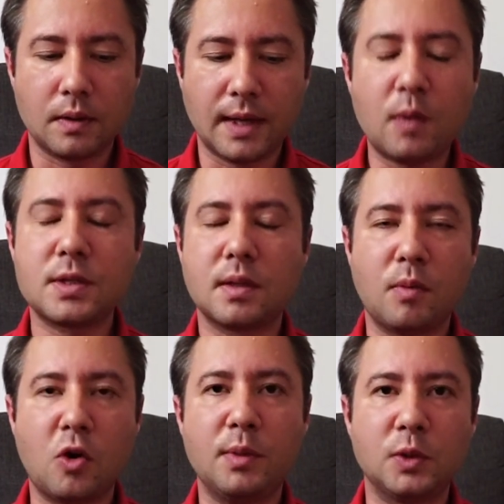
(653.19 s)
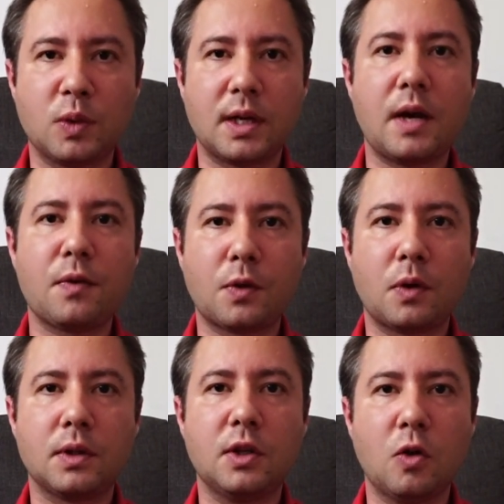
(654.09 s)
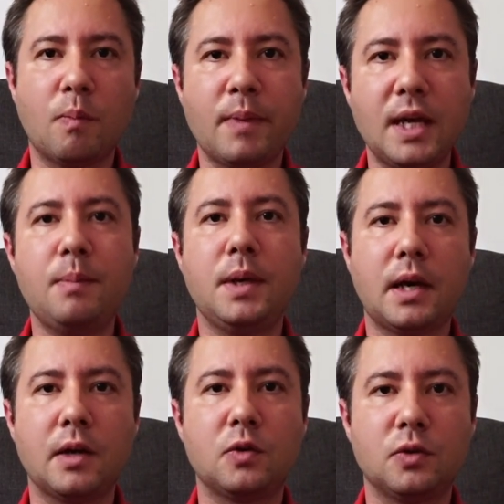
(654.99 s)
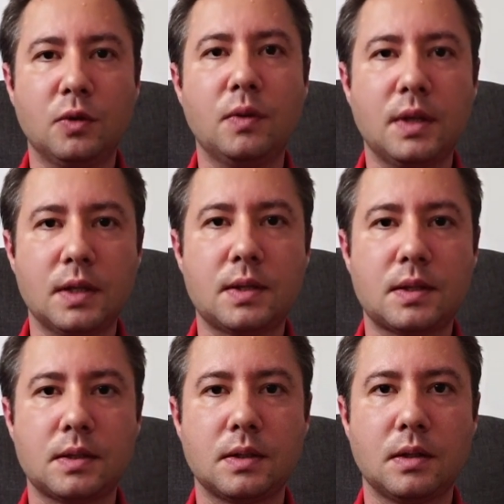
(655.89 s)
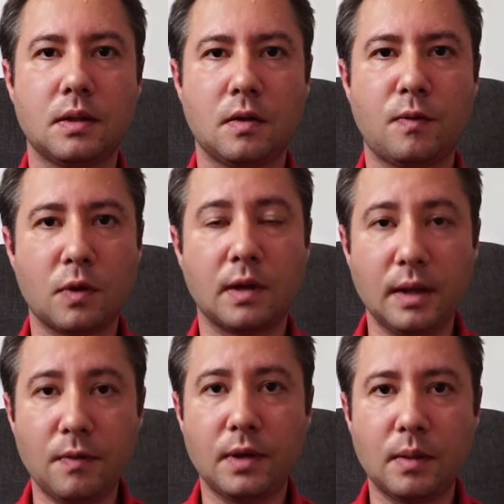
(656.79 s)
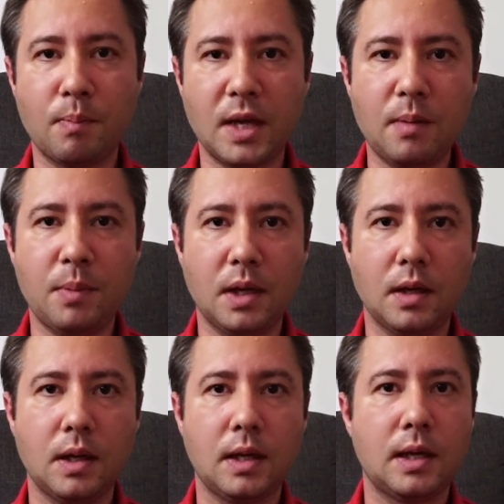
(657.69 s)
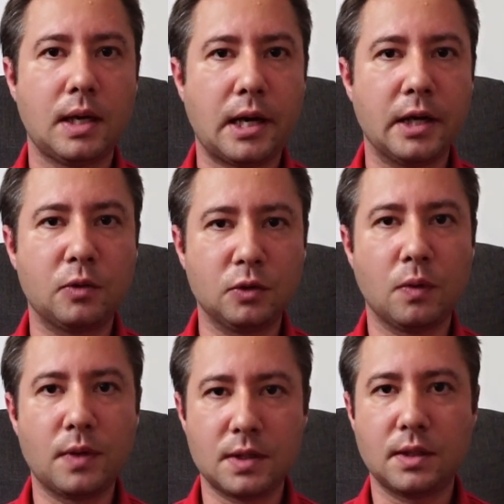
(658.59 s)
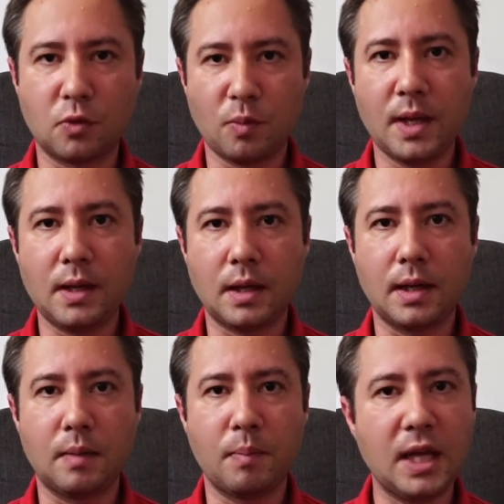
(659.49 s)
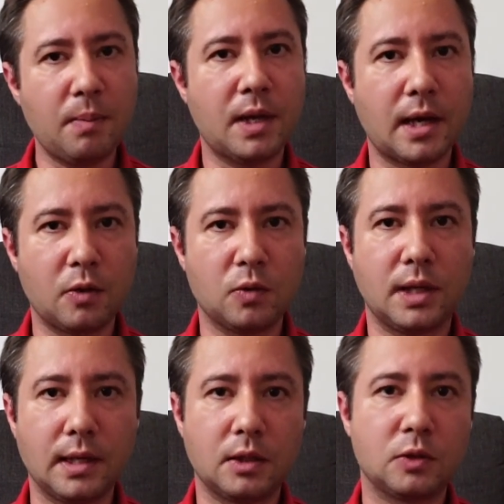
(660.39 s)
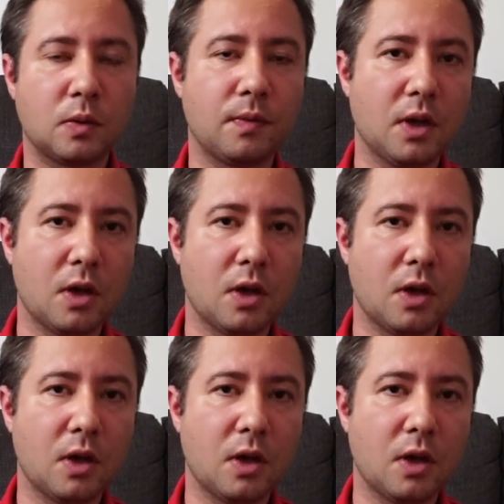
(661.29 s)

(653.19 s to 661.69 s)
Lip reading: that was the moment when I thought, you know, maybe I could do this for a living. Maybe I could do this in Romania, and maybe I could get out of the